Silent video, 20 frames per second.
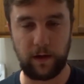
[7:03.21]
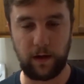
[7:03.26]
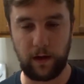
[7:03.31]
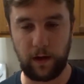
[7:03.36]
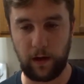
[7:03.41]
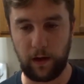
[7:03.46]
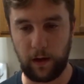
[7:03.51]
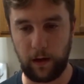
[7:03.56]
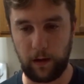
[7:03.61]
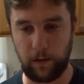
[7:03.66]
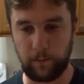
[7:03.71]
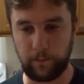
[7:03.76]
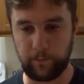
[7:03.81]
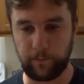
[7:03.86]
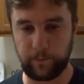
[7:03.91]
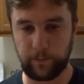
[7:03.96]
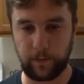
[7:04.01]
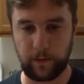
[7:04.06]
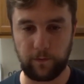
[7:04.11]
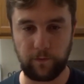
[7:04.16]

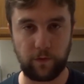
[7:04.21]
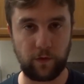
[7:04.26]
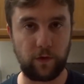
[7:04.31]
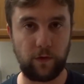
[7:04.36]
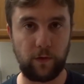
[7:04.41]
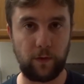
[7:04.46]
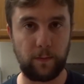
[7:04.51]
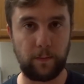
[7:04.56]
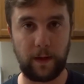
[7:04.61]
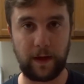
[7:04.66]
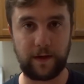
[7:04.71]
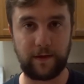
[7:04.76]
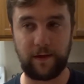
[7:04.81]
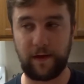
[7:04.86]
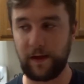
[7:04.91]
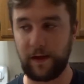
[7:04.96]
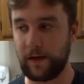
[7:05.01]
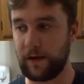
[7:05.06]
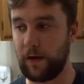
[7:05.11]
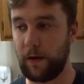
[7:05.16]
Um, for you it might
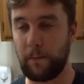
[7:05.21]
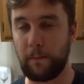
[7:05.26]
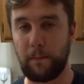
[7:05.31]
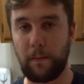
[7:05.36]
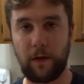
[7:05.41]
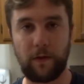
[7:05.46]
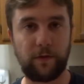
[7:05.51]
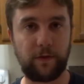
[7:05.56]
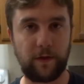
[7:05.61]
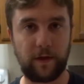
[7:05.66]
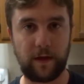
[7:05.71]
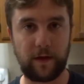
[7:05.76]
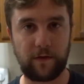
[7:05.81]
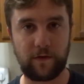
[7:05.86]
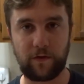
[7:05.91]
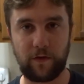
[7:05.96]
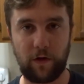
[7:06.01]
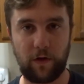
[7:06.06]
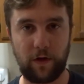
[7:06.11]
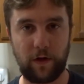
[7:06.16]
take a month to get
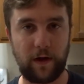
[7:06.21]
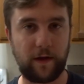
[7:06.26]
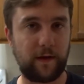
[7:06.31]
started.